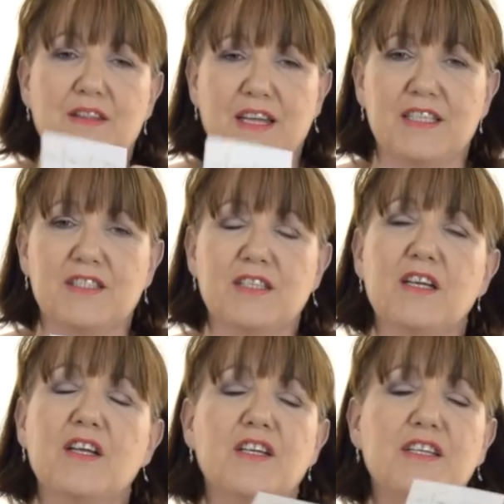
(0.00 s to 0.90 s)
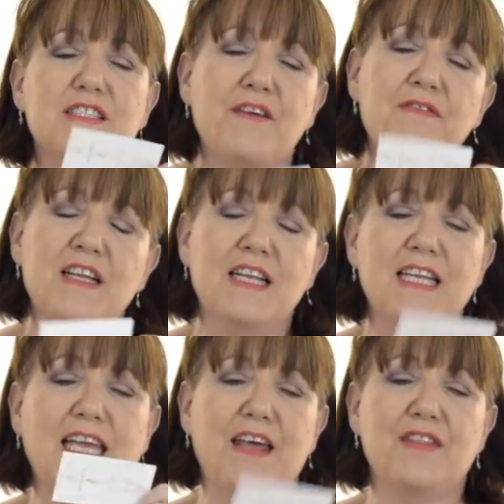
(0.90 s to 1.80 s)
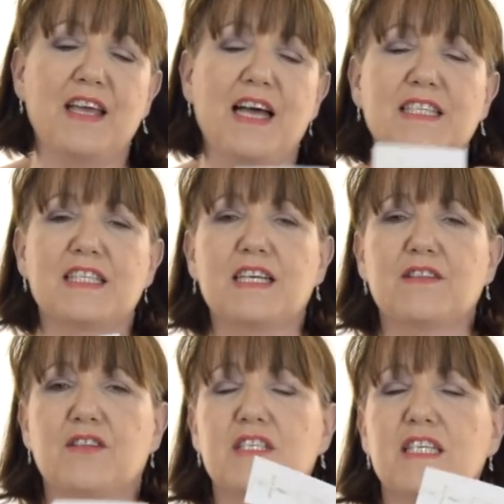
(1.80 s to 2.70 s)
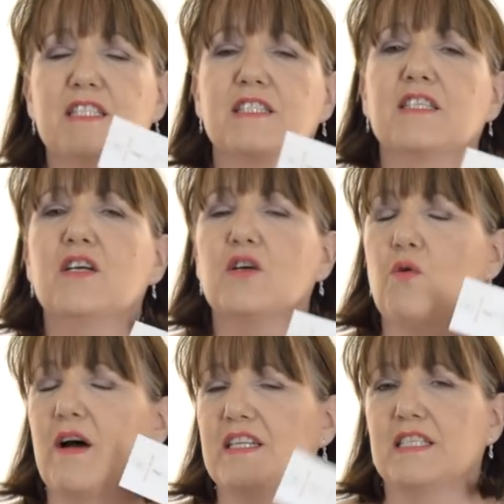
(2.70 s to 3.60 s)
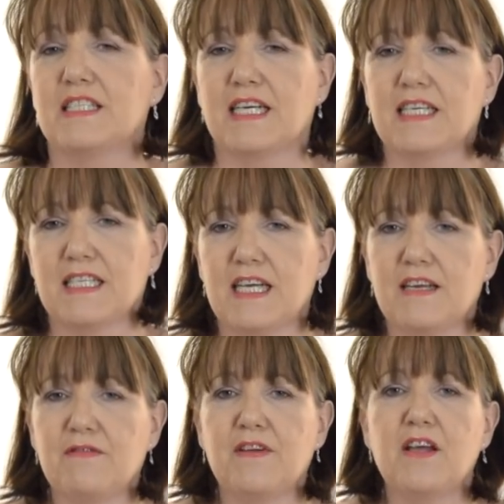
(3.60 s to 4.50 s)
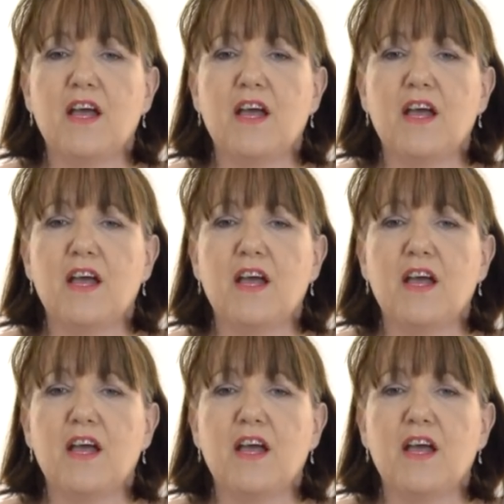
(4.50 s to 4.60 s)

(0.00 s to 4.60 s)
this, you definitely get the idea that it's quite addictive.